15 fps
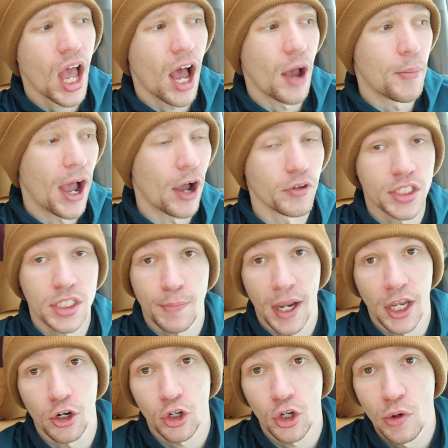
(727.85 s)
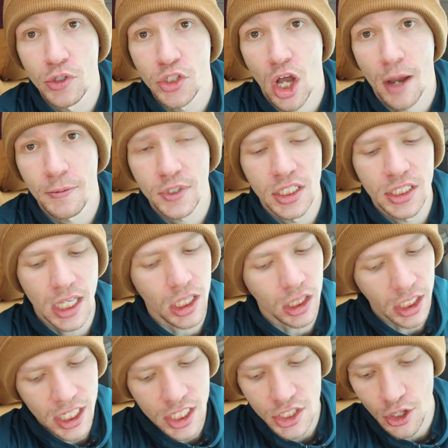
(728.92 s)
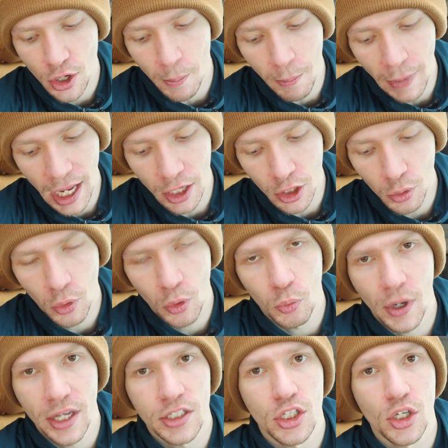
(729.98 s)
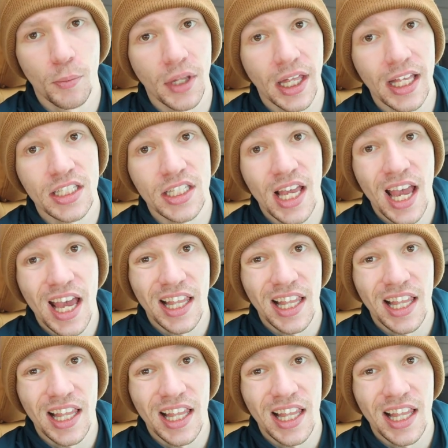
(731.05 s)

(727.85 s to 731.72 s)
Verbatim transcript: about Spyderco's options, at least their manual rescue blades,